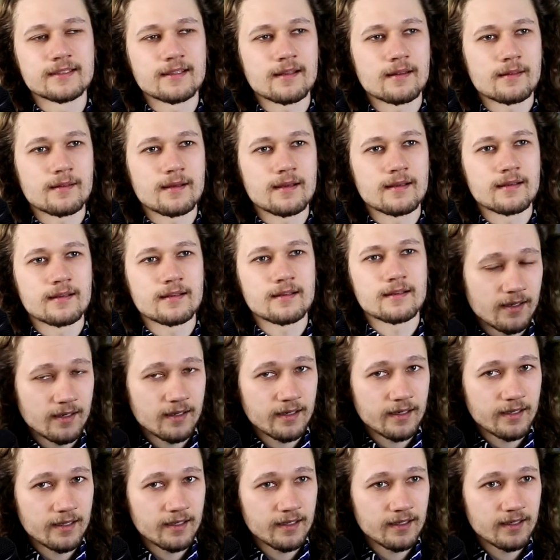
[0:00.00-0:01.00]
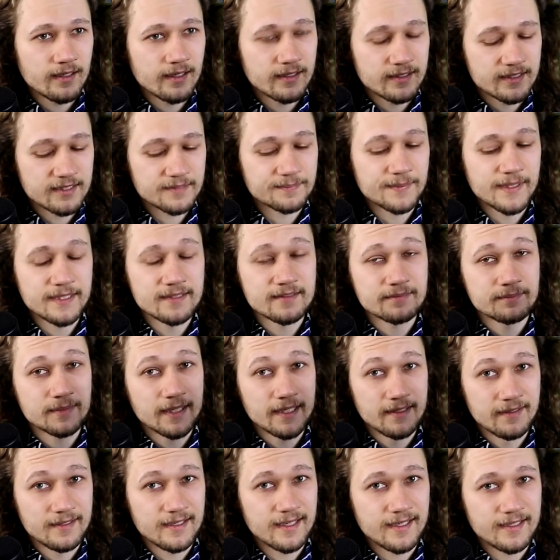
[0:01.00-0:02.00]
I think. I had spent my
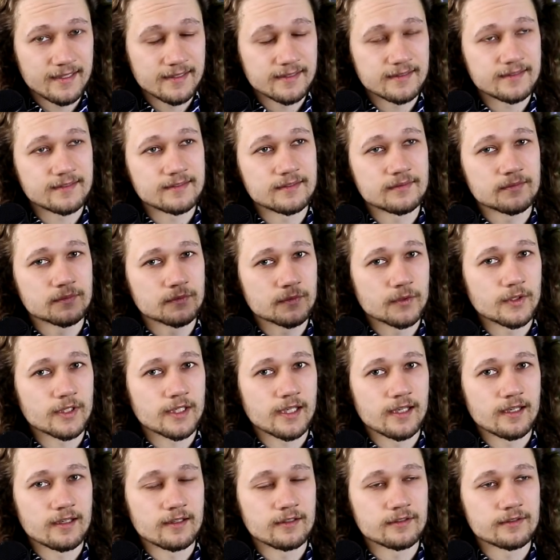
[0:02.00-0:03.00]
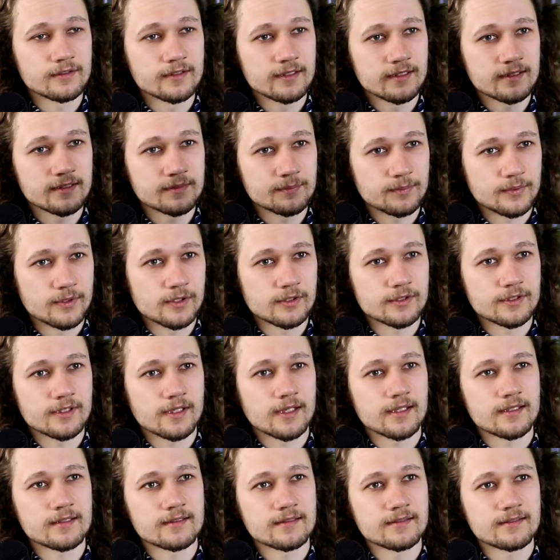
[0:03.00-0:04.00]
nights working on this
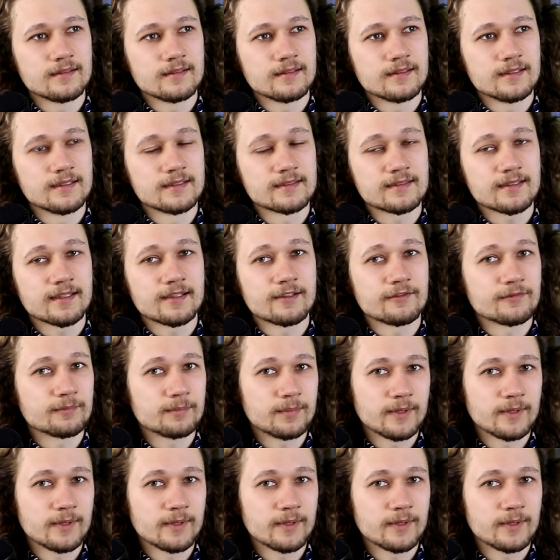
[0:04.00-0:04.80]
project instead of